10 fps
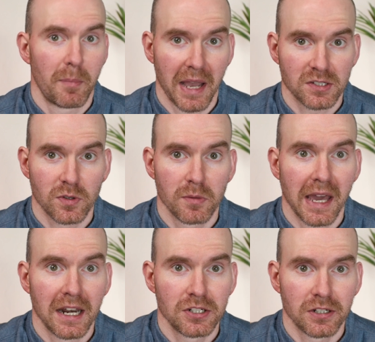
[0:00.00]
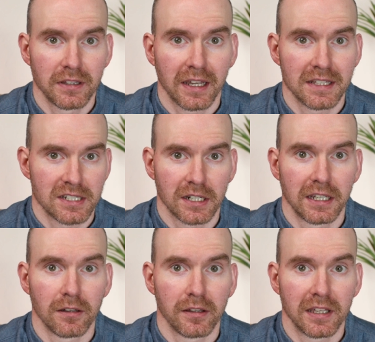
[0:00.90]
password manager that can
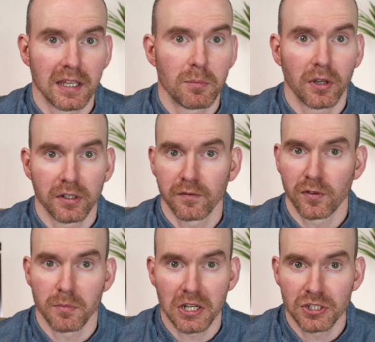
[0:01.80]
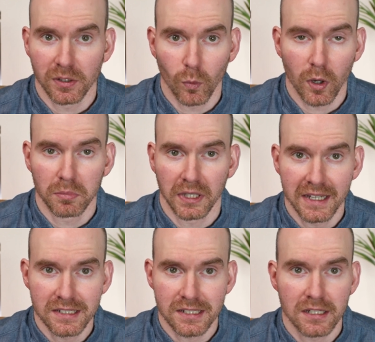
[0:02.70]
securely keep all your information in one
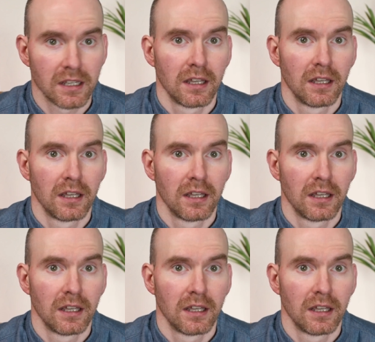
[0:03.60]
place.